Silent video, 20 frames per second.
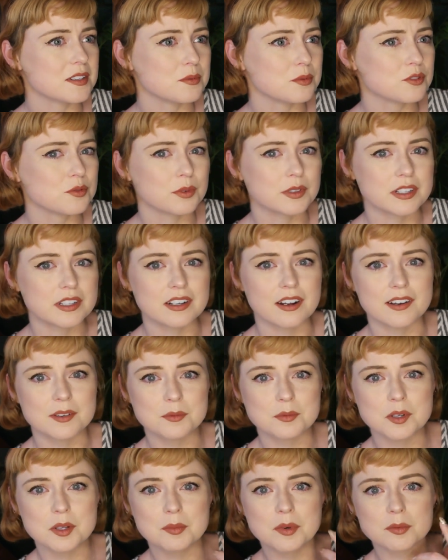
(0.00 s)
he was 29
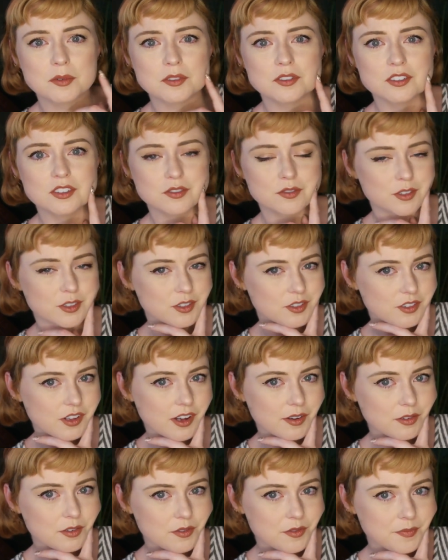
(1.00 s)
when he published his first
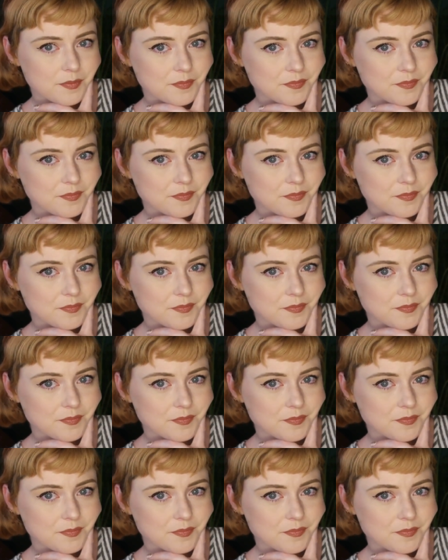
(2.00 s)
novel.